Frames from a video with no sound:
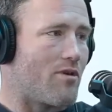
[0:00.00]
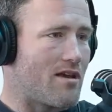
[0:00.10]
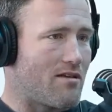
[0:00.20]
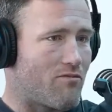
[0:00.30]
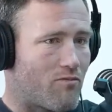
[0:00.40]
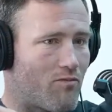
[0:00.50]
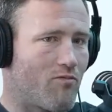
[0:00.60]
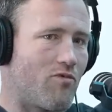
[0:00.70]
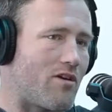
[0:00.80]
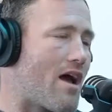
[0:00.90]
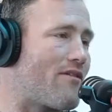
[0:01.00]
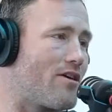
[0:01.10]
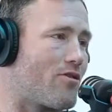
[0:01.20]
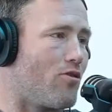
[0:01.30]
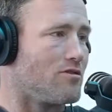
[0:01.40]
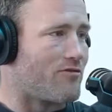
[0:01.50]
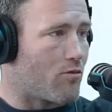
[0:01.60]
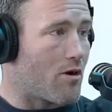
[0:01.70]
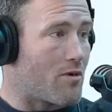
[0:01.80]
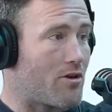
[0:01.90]
We have our calls
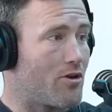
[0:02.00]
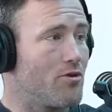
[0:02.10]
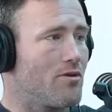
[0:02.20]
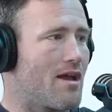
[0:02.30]
for what we do,